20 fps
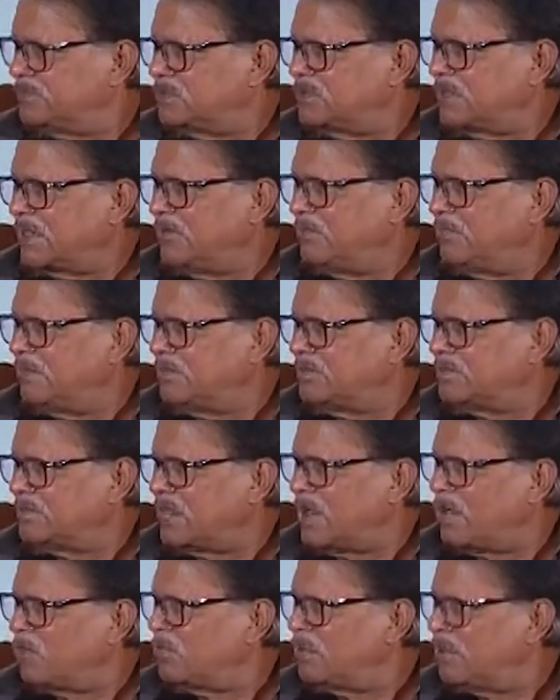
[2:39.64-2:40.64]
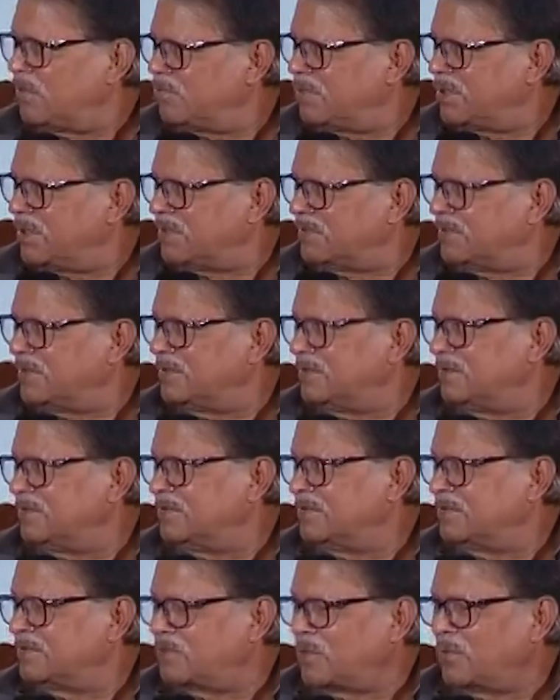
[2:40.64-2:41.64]
Tribals outnumber other
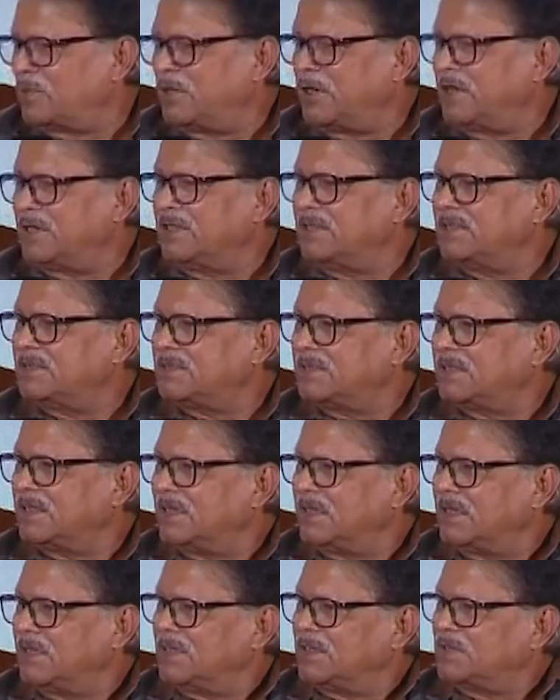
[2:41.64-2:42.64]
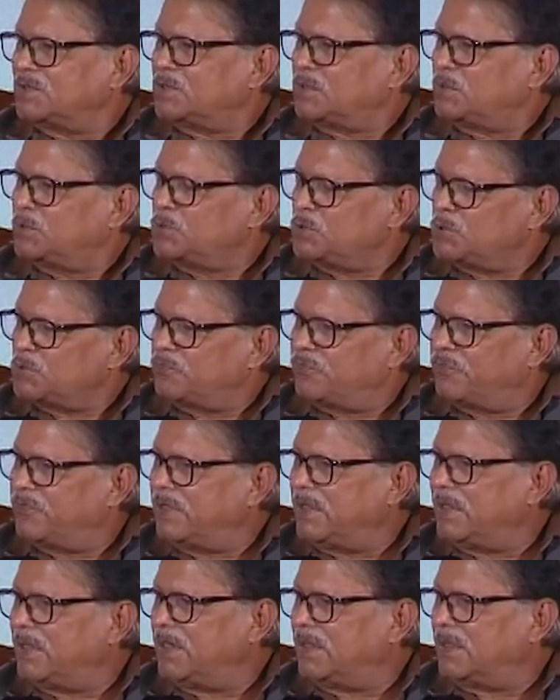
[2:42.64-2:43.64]
communities. So do you
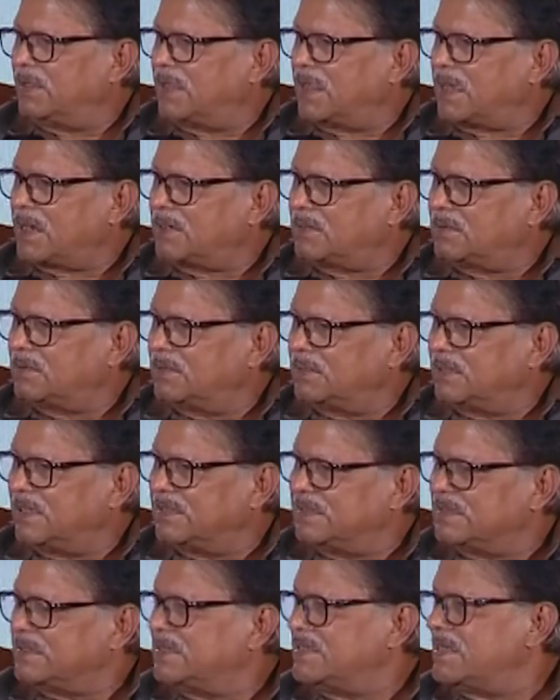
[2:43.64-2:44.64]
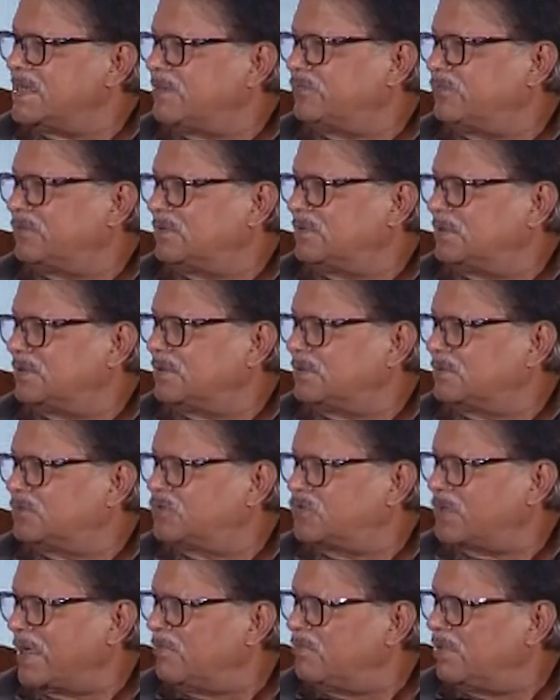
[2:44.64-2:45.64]
feel that the agenda for the
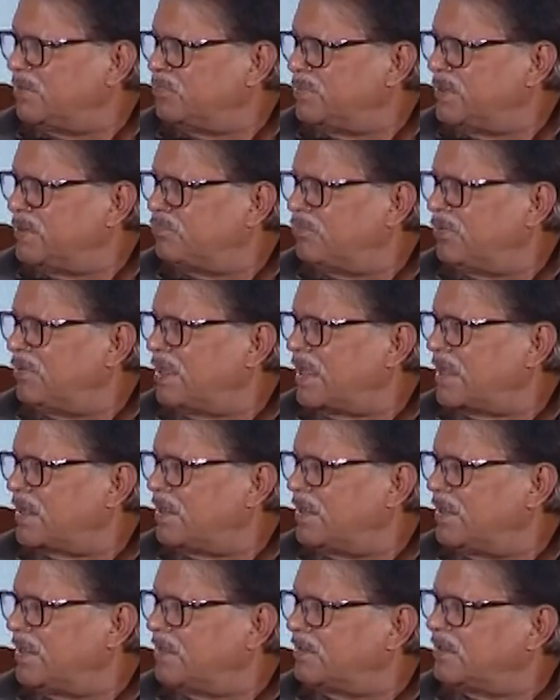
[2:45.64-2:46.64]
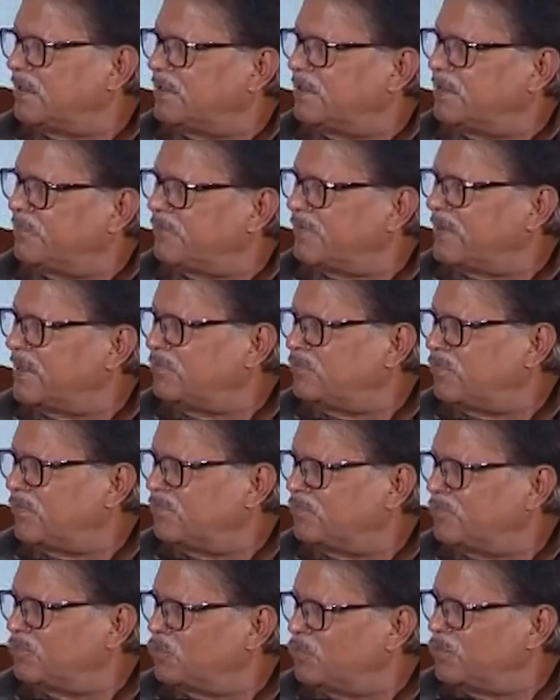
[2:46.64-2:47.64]
tribal people are a little different
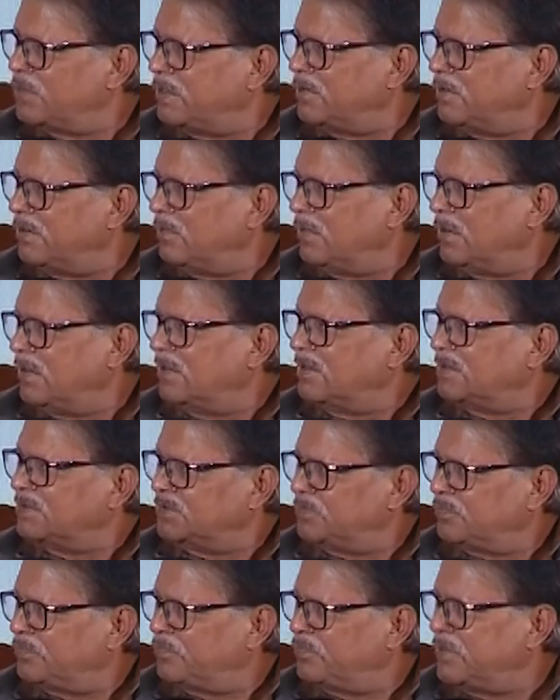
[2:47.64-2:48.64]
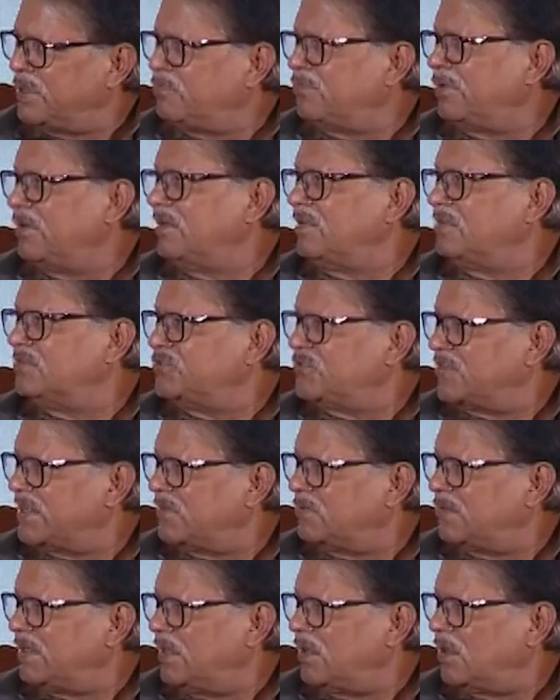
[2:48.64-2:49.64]
from rural people in
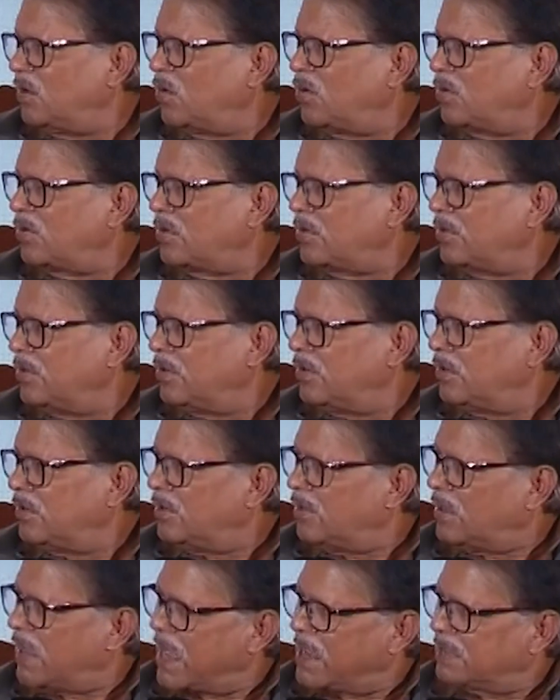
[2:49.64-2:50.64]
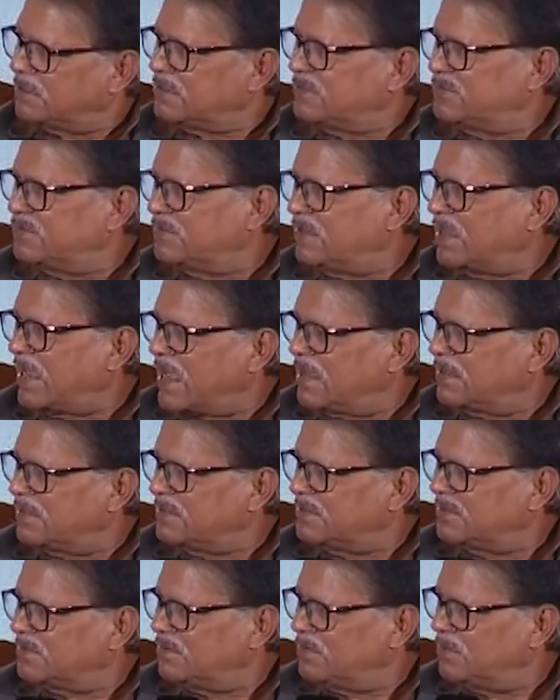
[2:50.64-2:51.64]
general, or are these
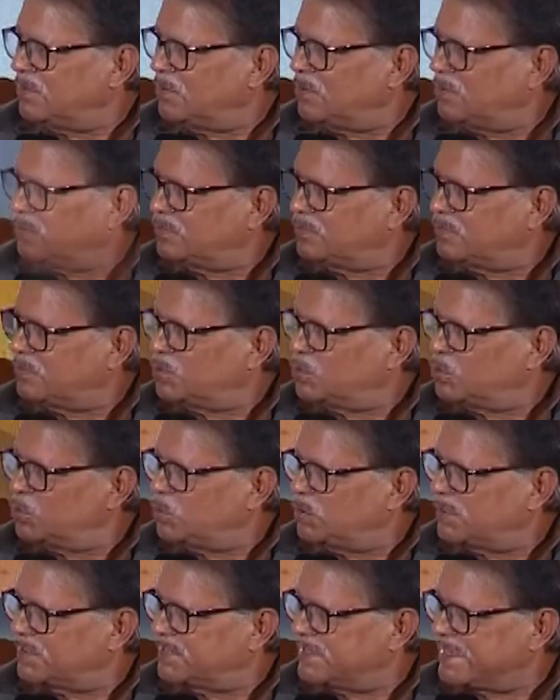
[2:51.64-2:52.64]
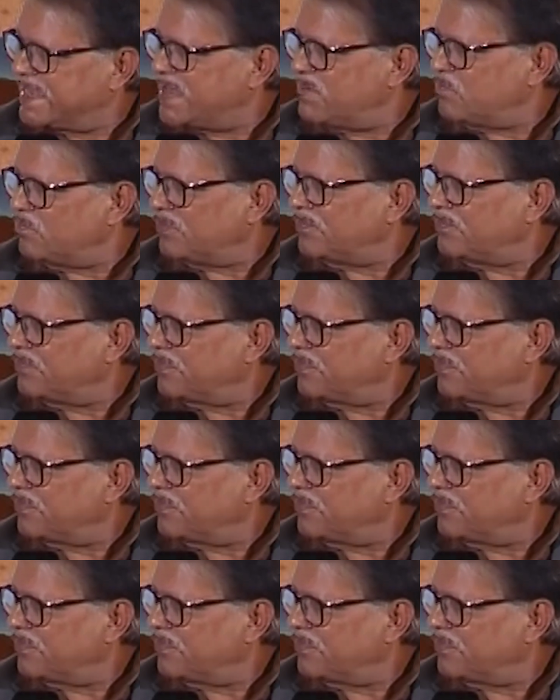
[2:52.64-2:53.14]
two the same?